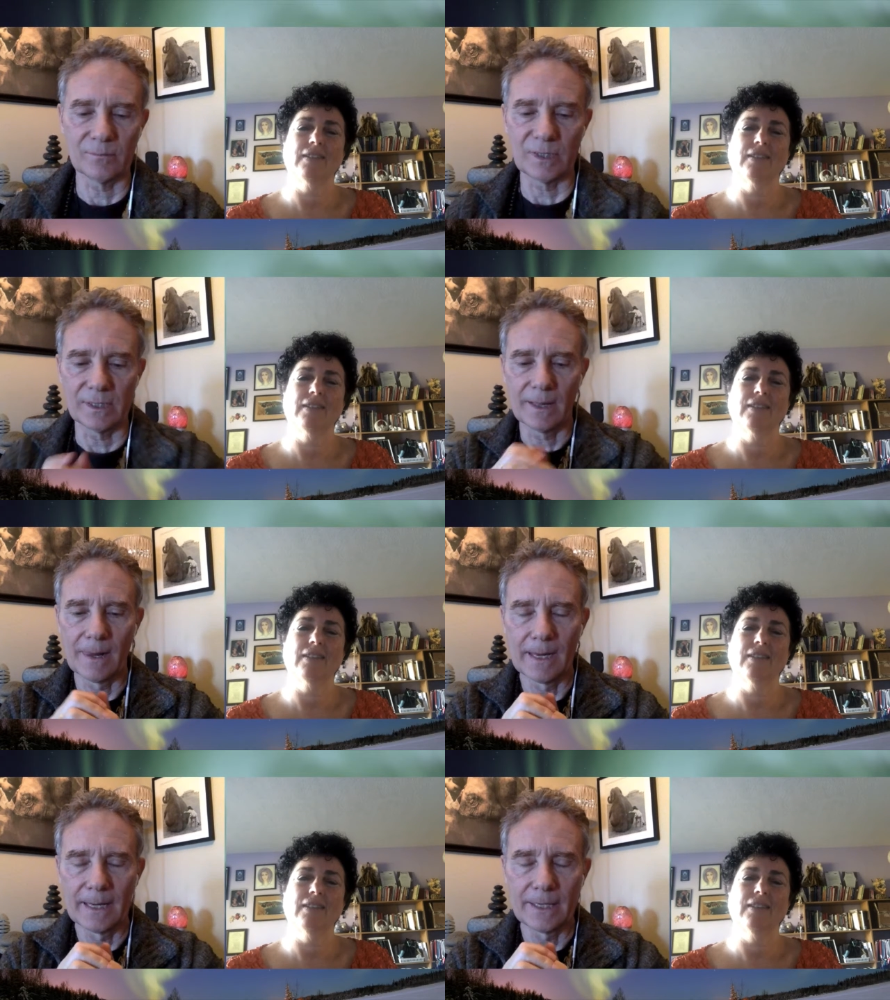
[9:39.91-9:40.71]
Speaker 1: But
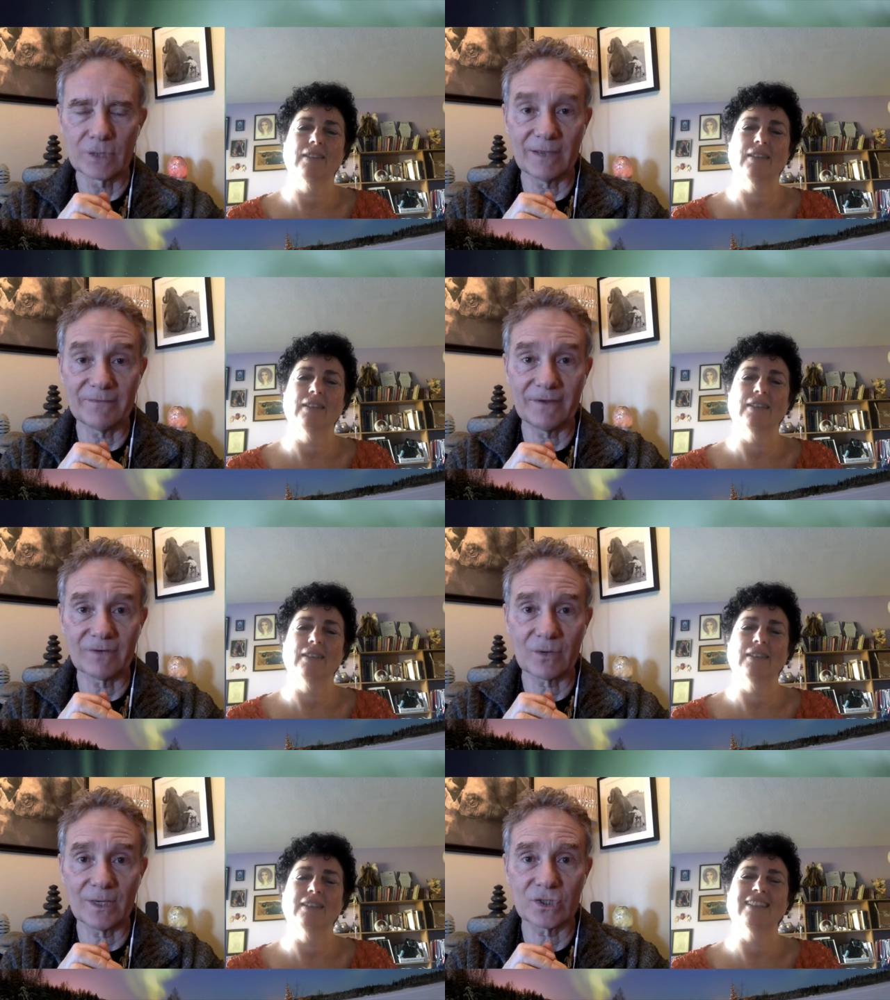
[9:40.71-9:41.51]
here's my
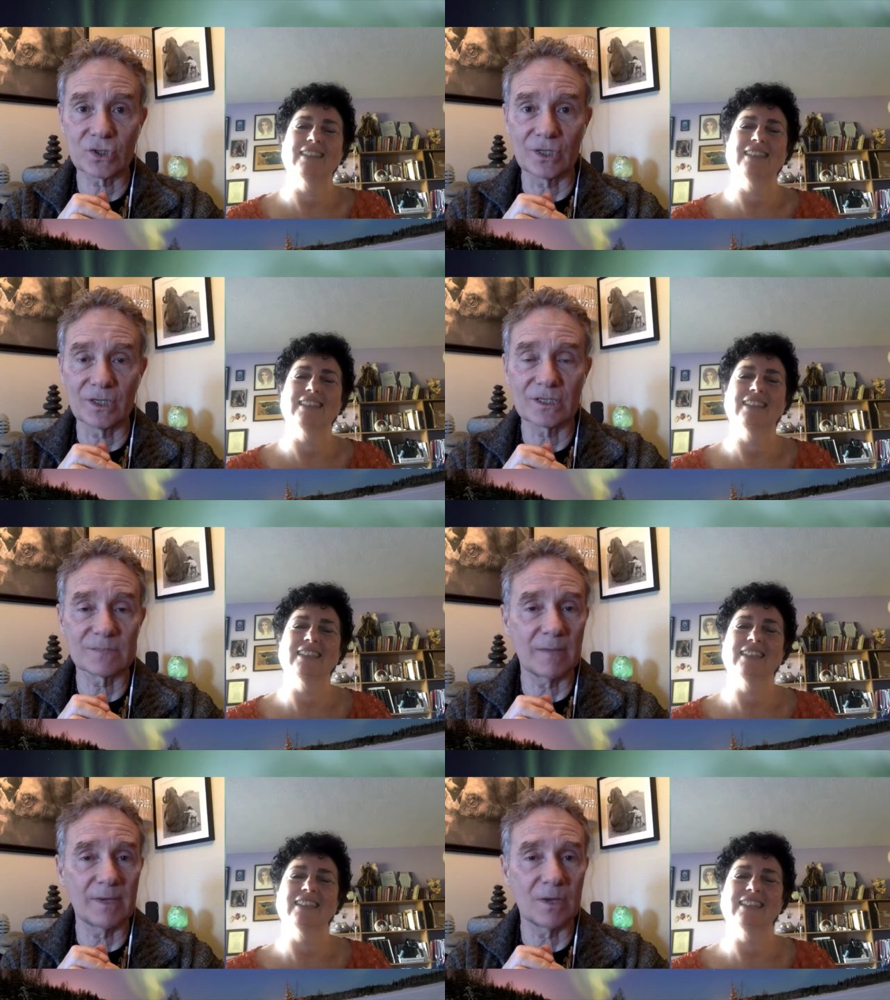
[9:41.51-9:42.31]
favorite question, and this is
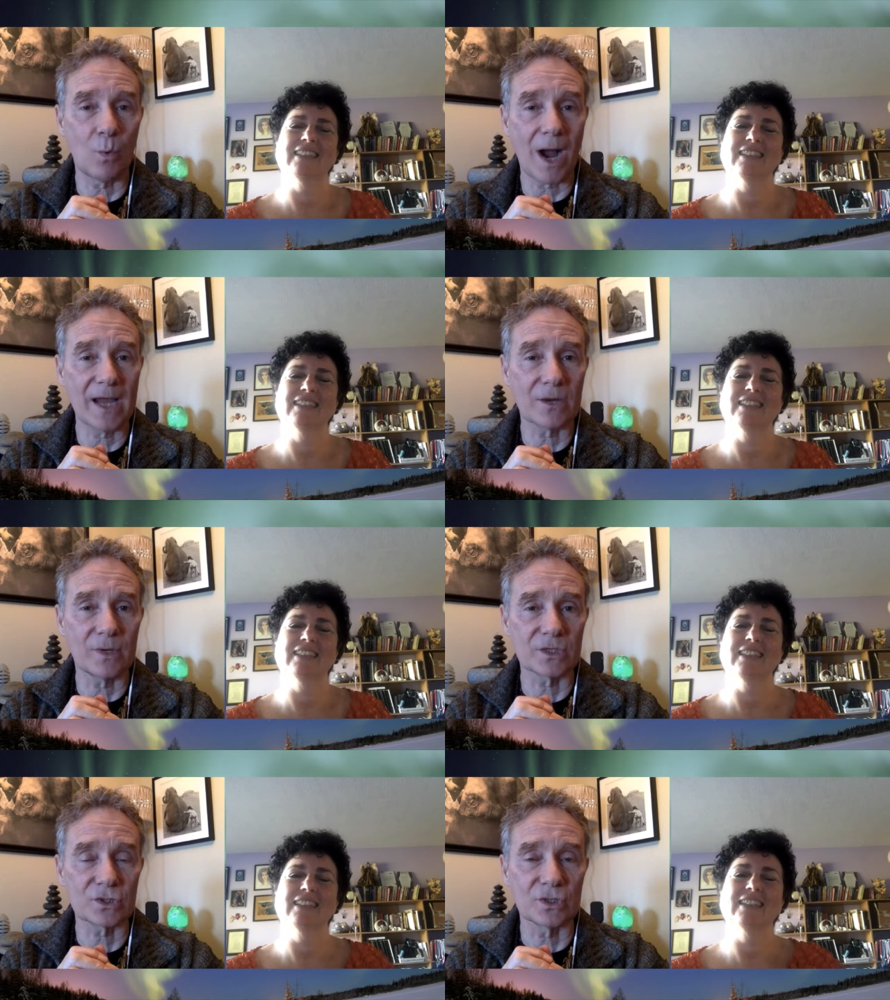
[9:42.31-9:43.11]
my big why
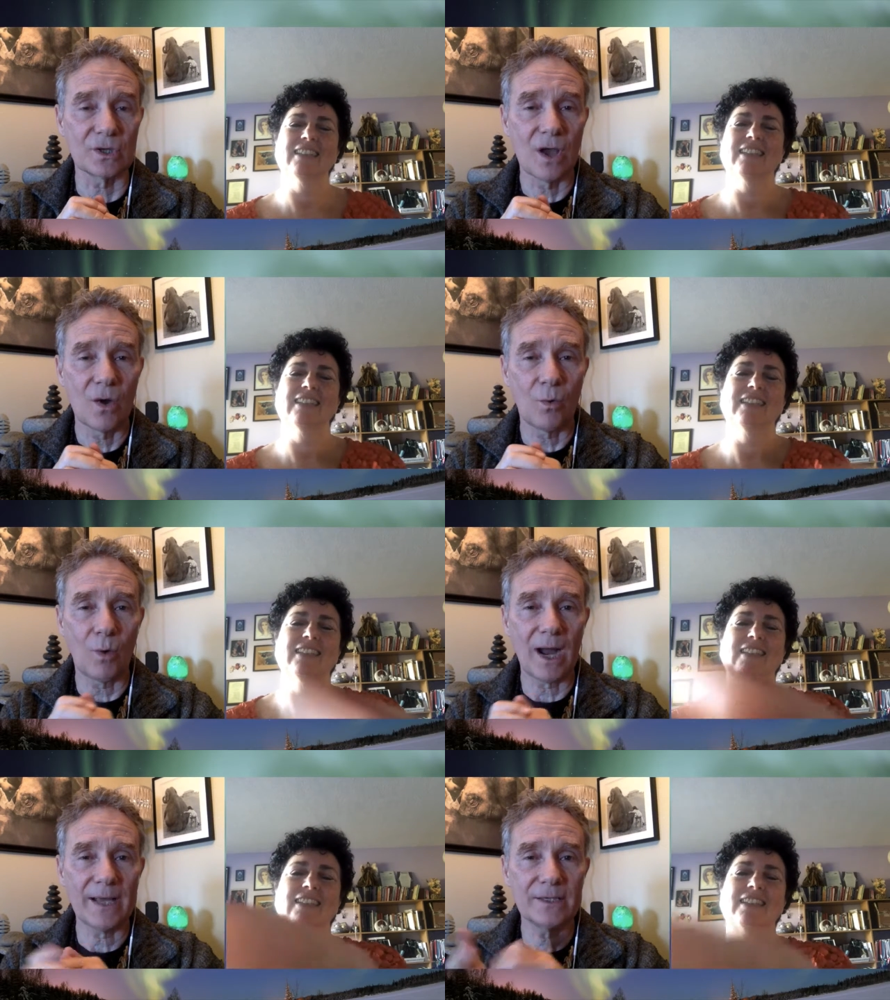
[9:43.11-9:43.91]
question.
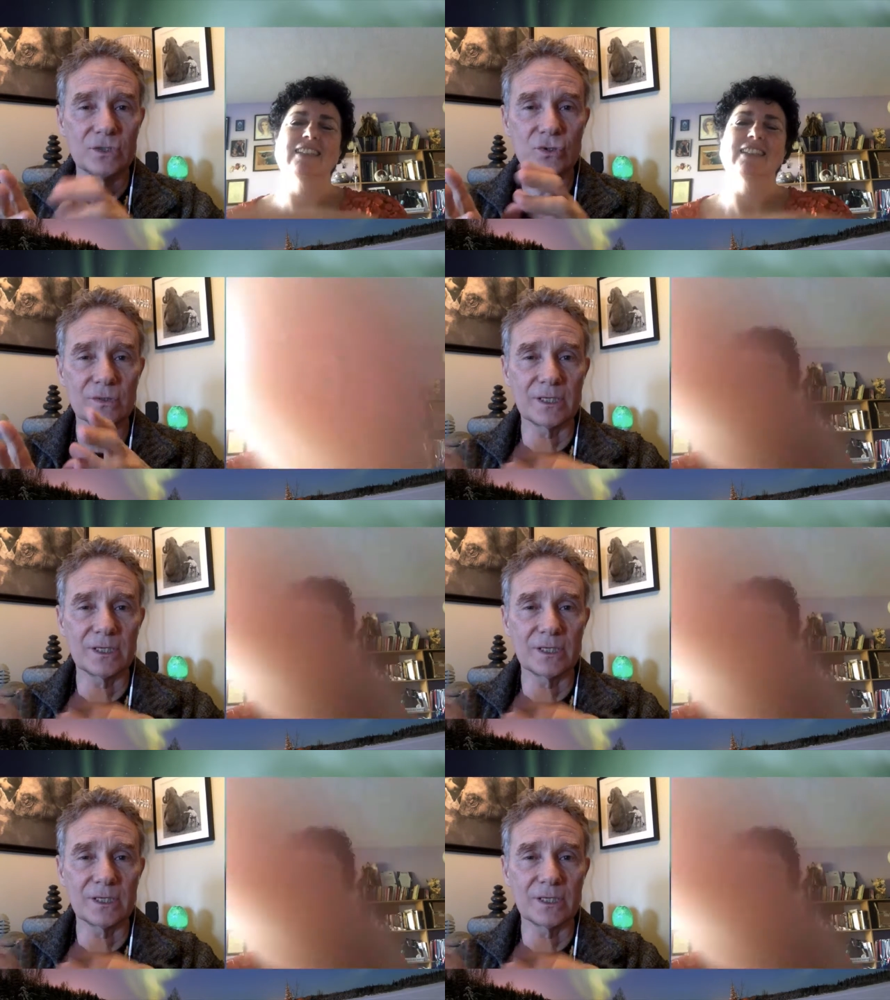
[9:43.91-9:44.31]
Why did you get